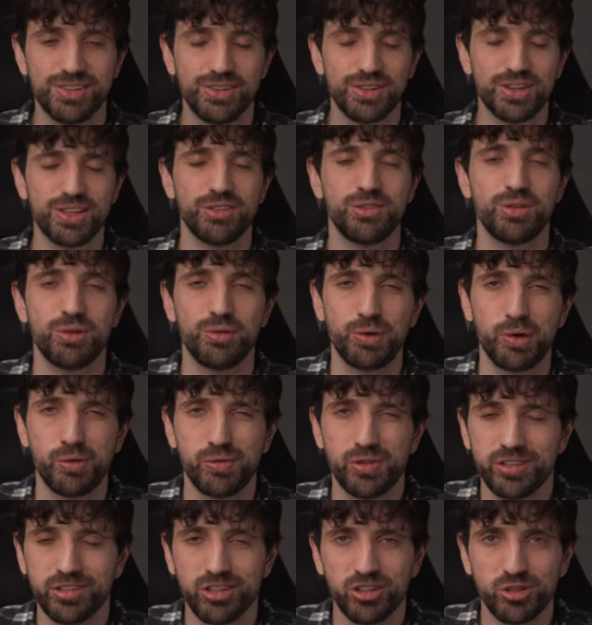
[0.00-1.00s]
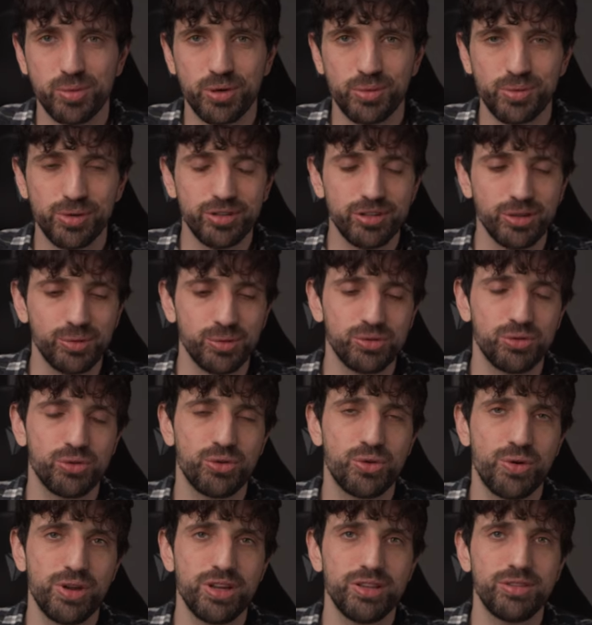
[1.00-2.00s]
Okay, so for this experiment, I want to
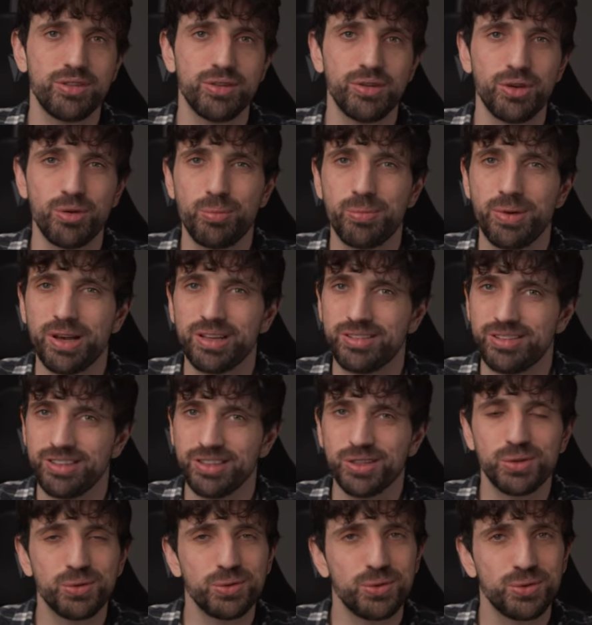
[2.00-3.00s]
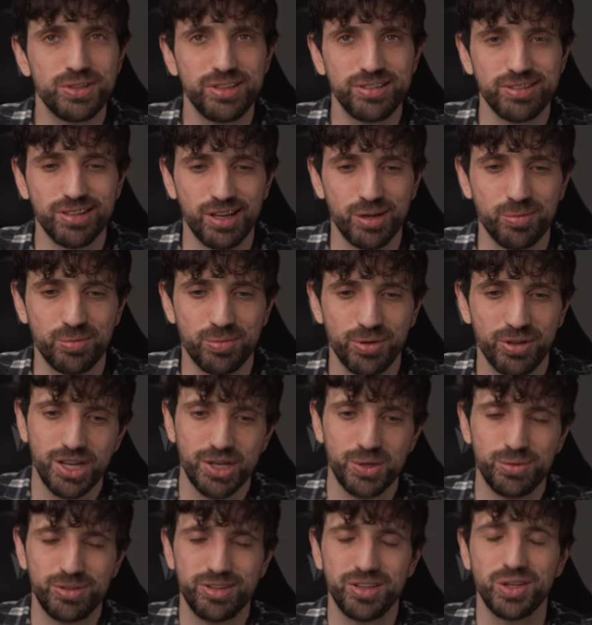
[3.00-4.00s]
create a basic to-do list app
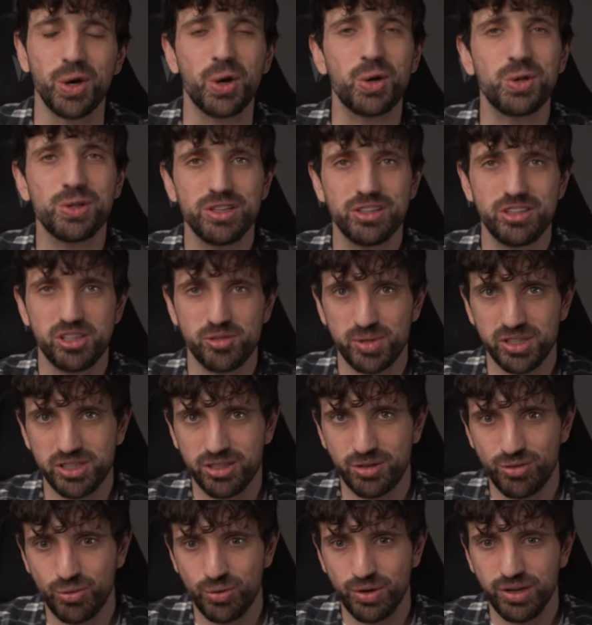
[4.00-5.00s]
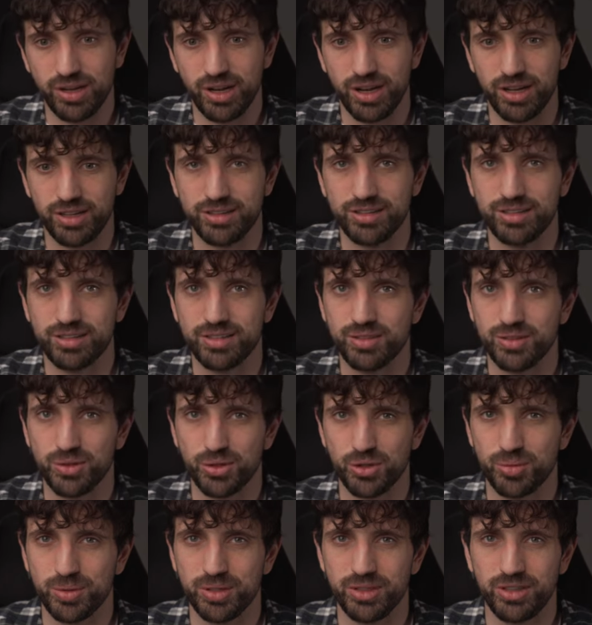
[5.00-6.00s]
using only GPT-3 as
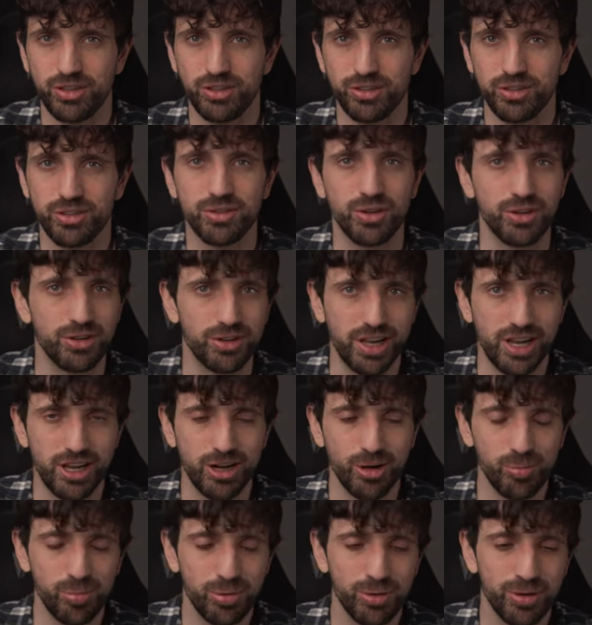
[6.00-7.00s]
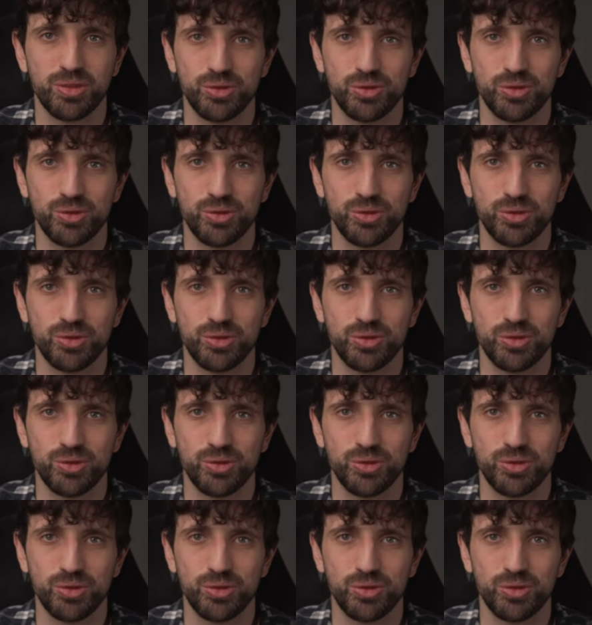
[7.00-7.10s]
documentation or help.